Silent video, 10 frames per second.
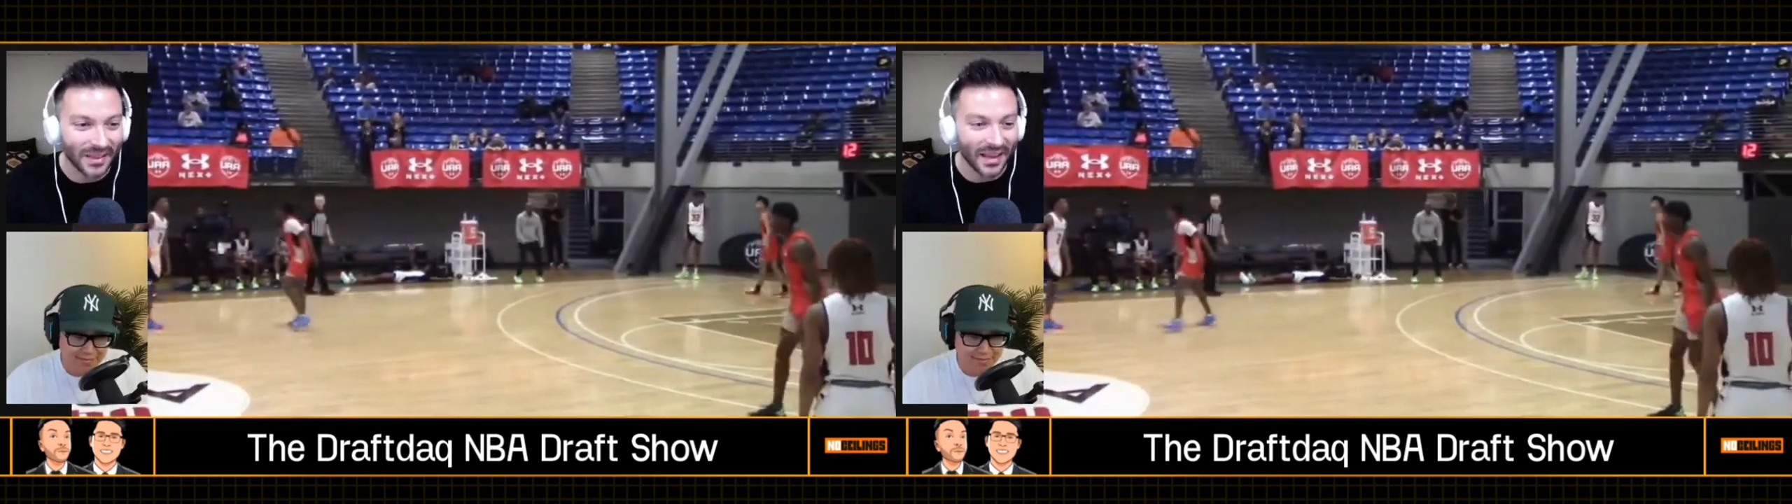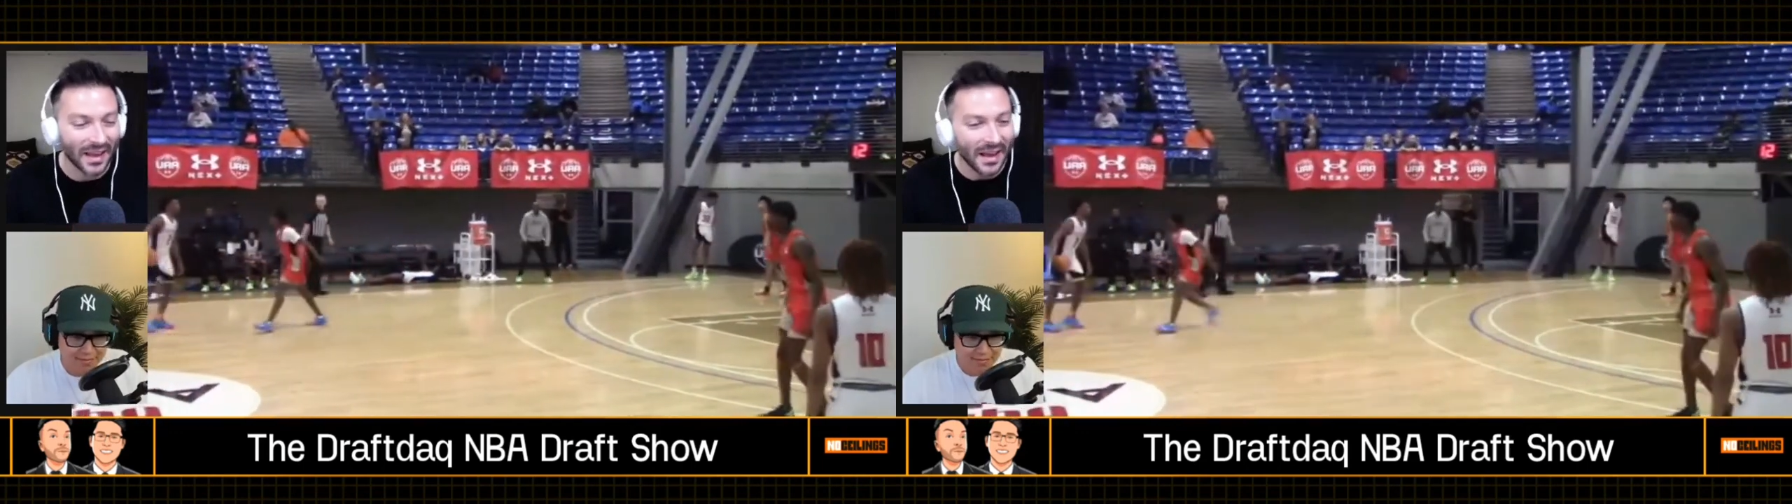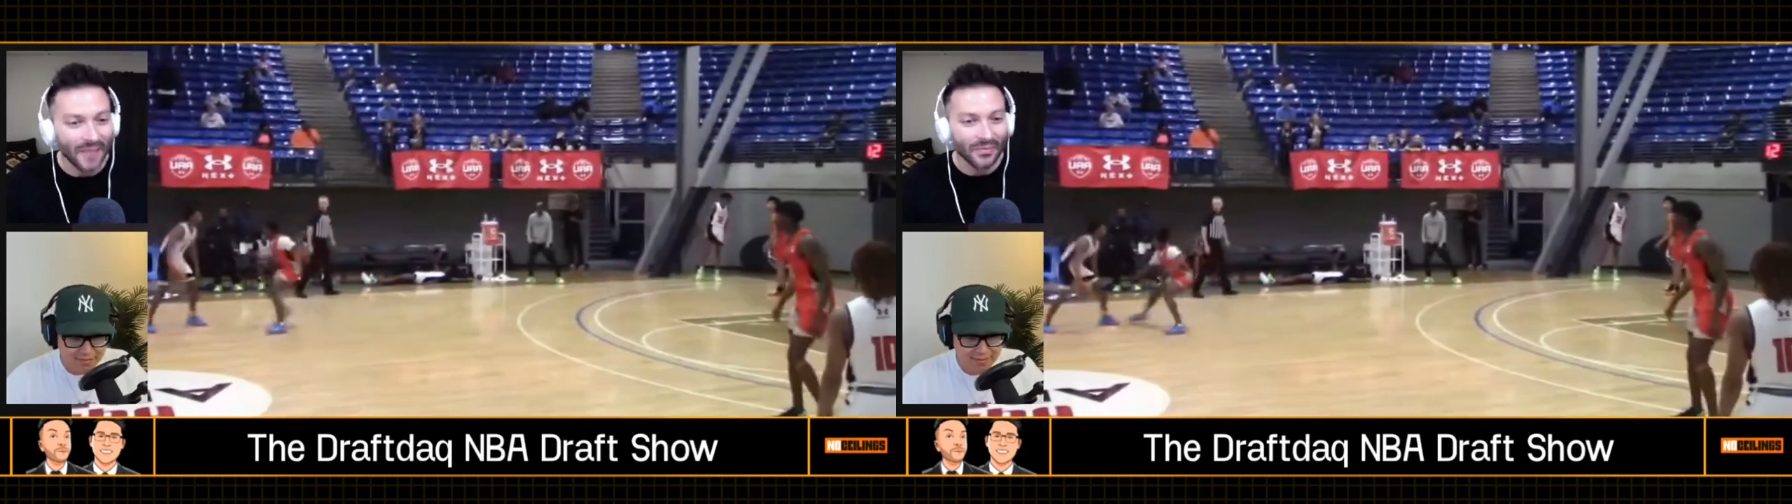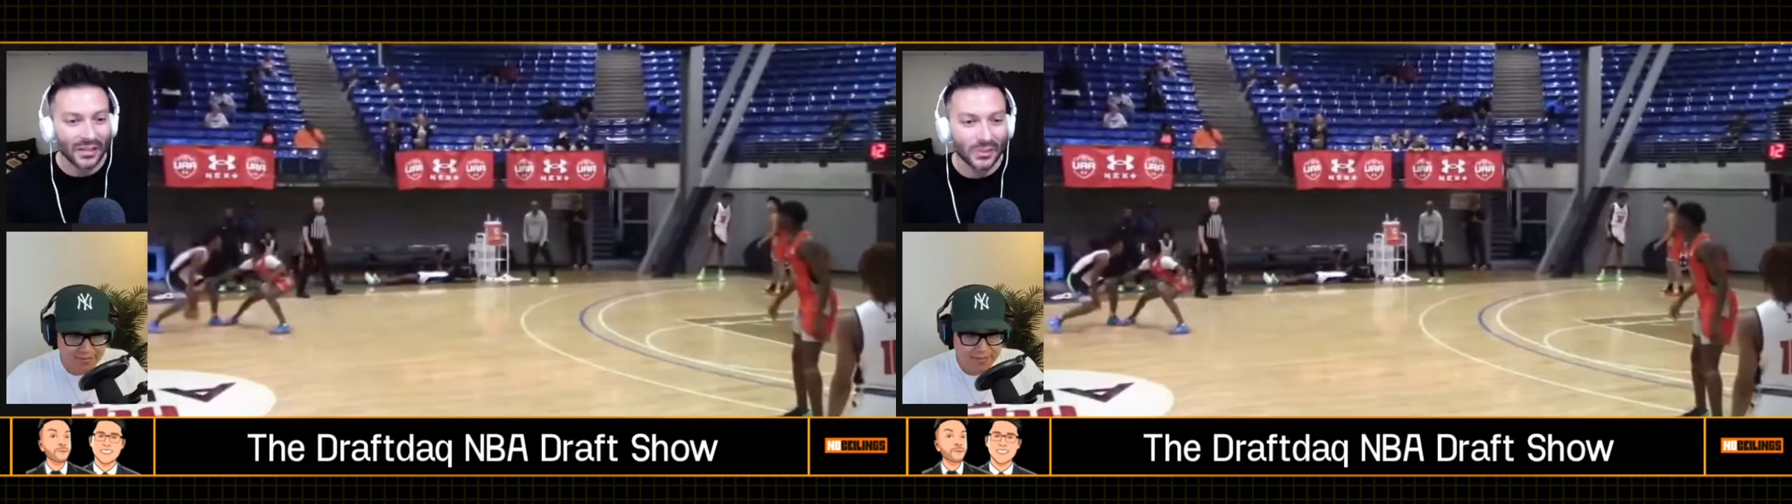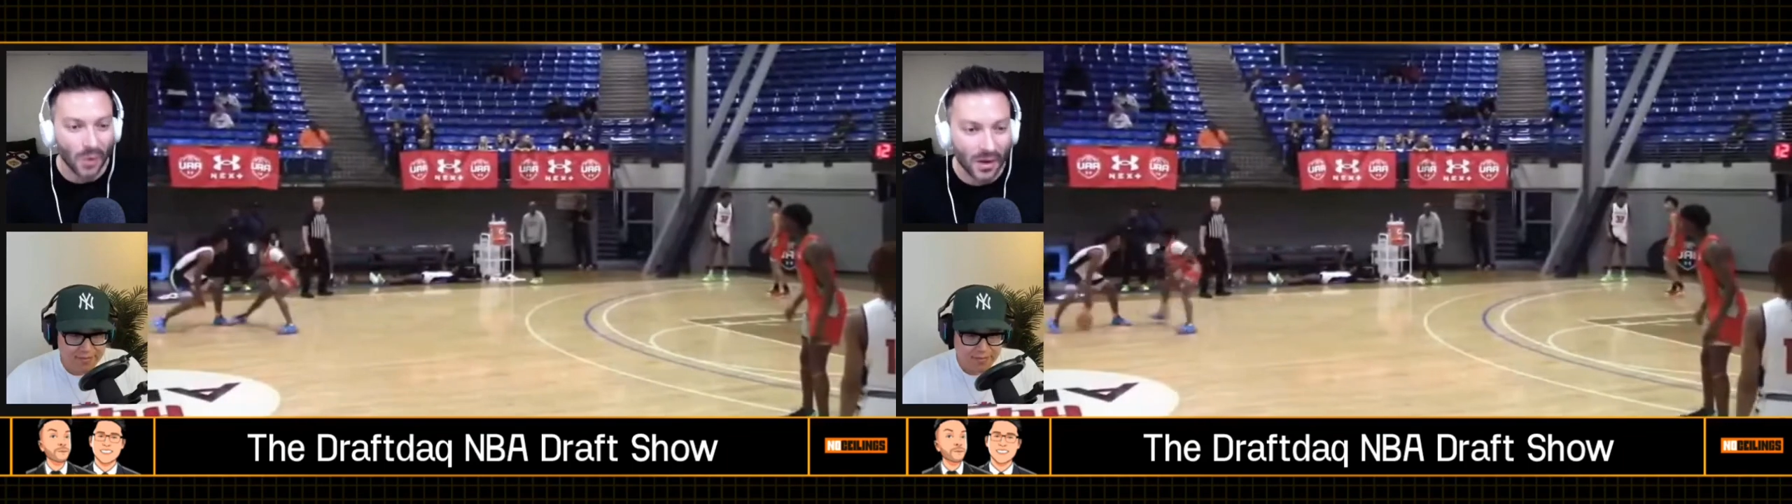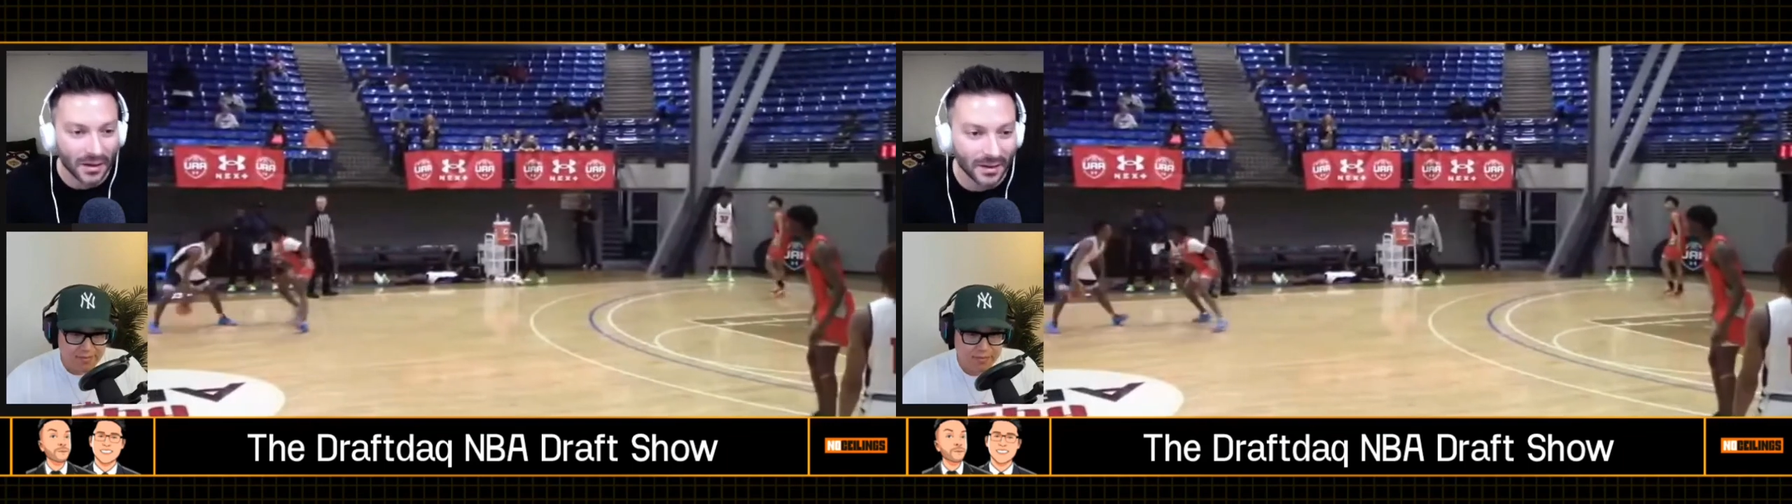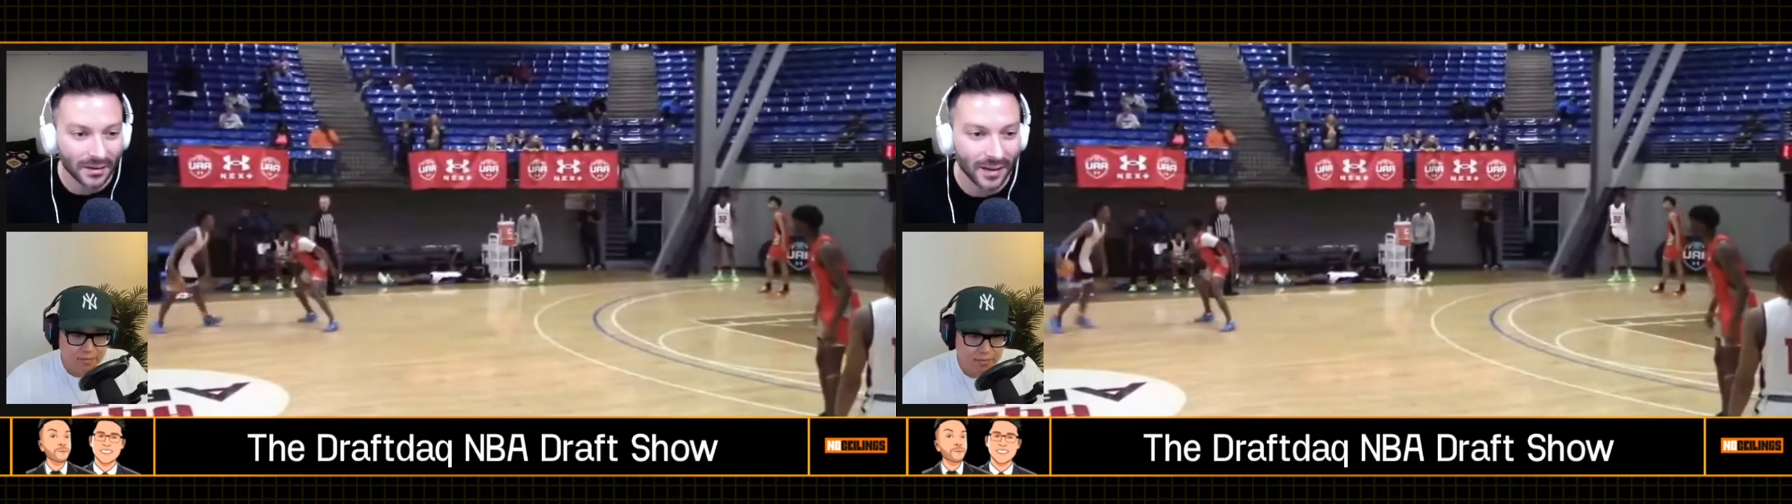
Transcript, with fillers: Like this one,